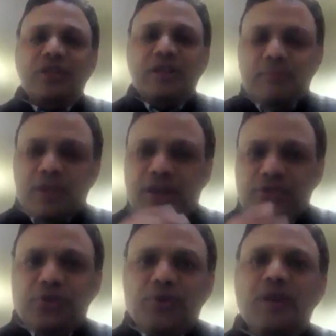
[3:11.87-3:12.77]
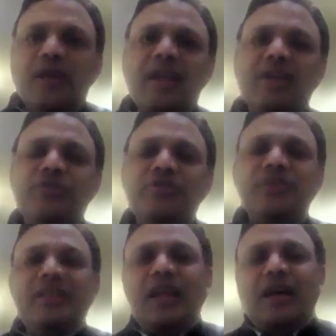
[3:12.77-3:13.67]
the communication during elections,
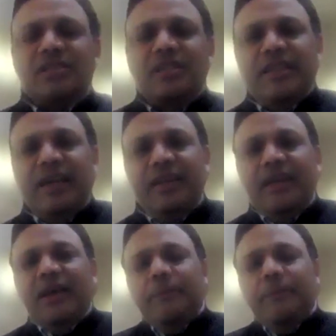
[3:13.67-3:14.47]
and lastly, then